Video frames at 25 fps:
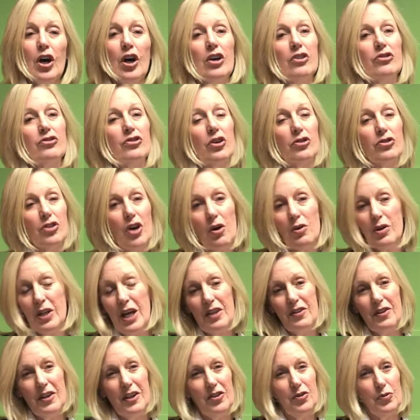So don't
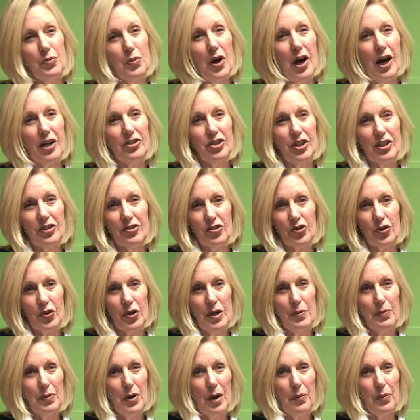let these projects
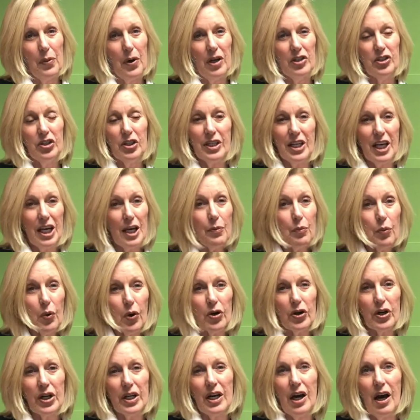creep up on you. Keep
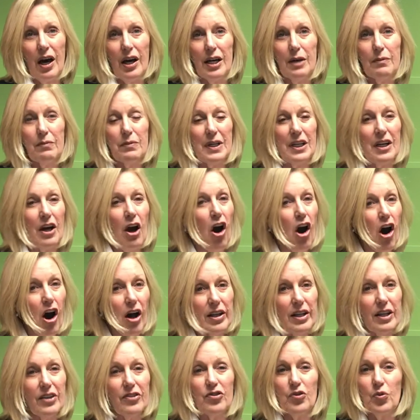working on them.
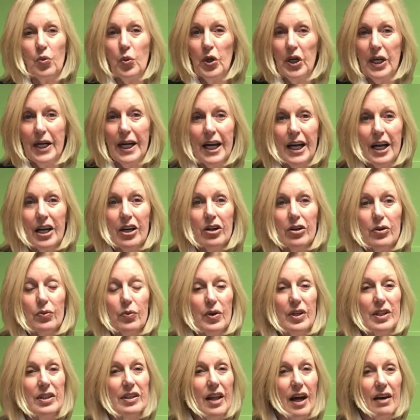Call us. We're here.
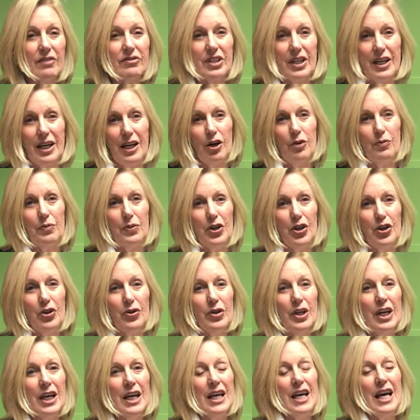We'd love to help you.
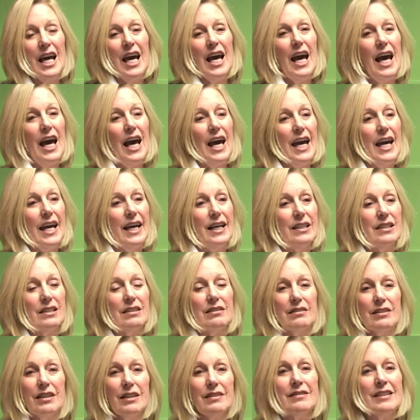And
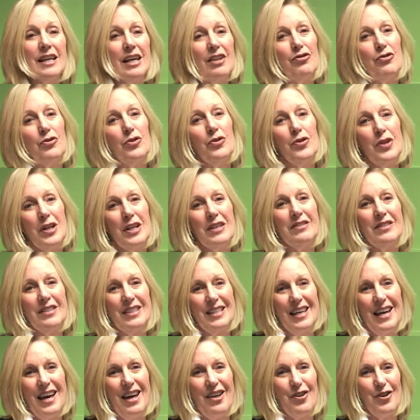let's get through this
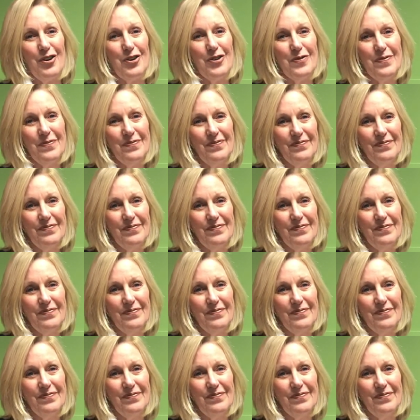together.